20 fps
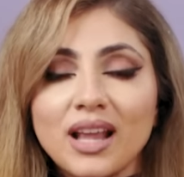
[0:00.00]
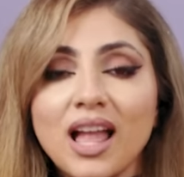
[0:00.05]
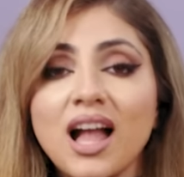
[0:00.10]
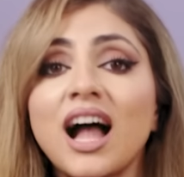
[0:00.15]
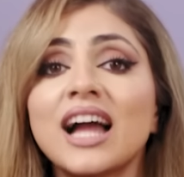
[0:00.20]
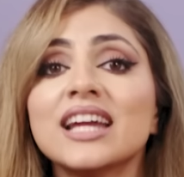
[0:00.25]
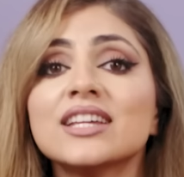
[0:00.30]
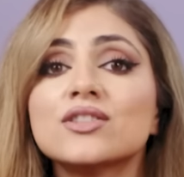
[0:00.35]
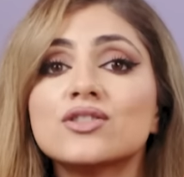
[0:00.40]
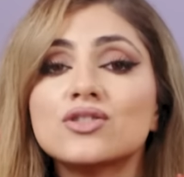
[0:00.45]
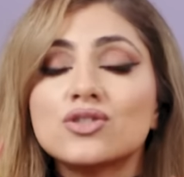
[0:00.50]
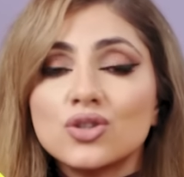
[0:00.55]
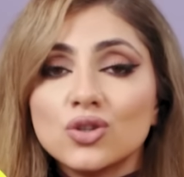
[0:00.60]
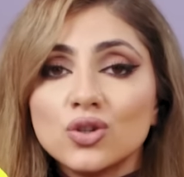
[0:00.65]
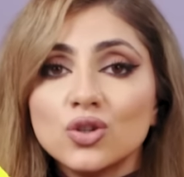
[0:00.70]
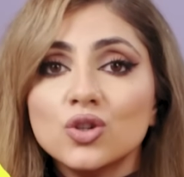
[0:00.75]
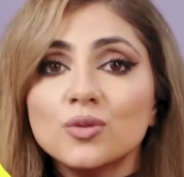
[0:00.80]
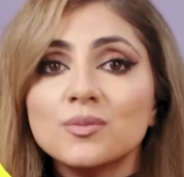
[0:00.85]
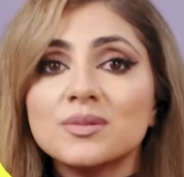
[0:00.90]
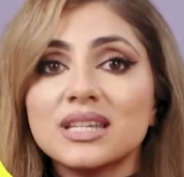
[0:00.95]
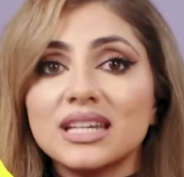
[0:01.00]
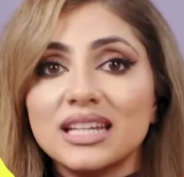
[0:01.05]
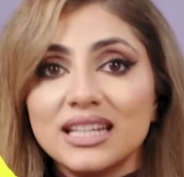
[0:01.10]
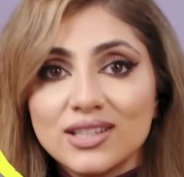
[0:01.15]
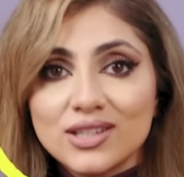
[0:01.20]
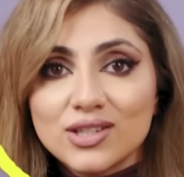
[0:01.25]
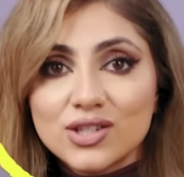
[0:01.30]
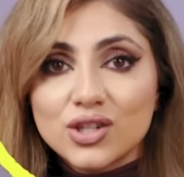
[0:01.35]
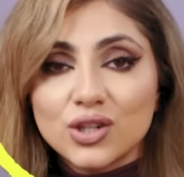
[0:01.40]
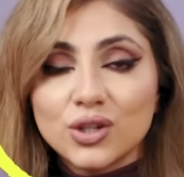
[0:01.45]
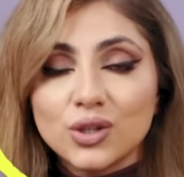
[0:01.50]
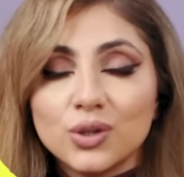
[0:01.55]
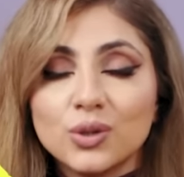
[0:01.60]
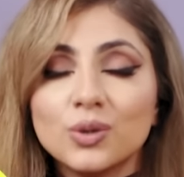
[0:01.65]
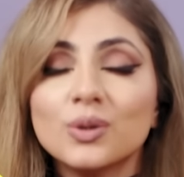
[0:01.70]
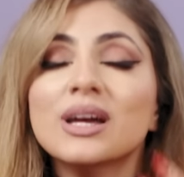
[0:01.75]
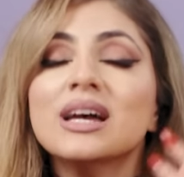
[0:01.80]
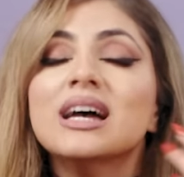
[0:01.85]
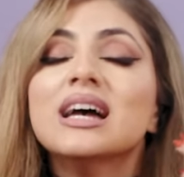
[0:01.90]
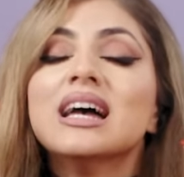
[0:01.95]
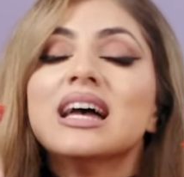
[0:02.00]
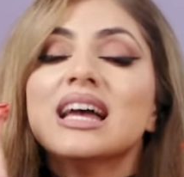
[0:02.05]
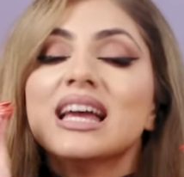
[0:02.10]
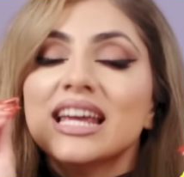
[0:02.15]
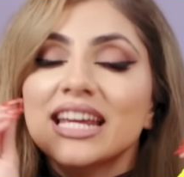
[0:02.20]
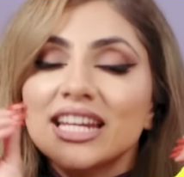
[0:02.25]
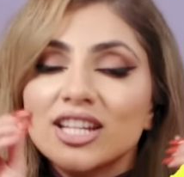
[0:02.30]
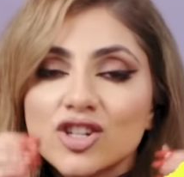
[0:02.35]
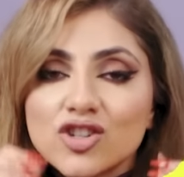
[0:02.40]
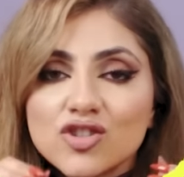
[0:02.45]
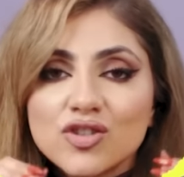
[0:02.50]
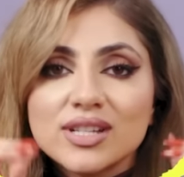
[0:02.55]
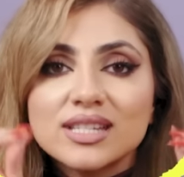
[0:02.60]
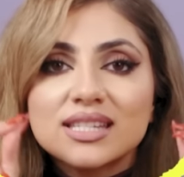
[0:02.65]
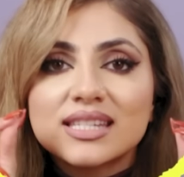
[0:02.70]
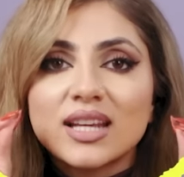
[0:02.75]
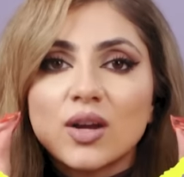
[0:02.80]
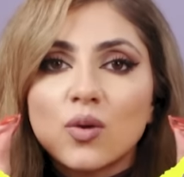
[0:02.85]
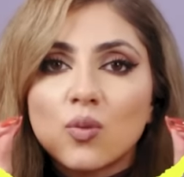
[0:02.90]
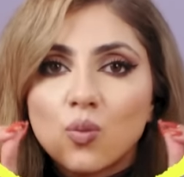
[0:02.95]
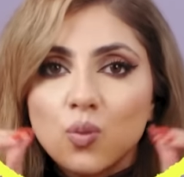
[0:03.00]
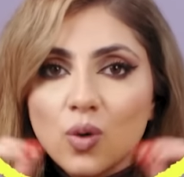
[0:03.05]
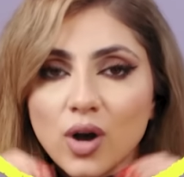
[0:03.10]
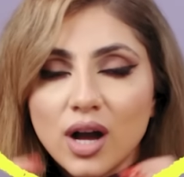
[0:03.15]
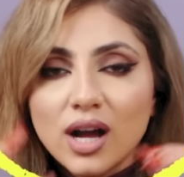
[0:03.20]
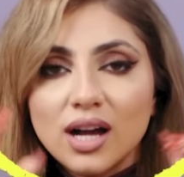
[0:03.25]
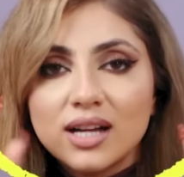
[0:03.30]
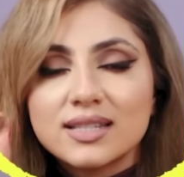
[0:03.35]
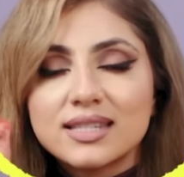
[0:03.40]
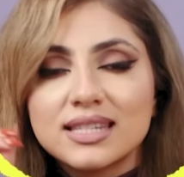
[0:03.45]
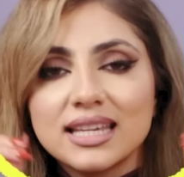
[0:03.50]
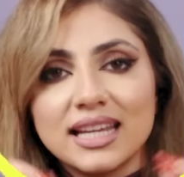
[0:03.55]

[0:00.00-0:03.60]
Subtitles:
I zoomed into interesting words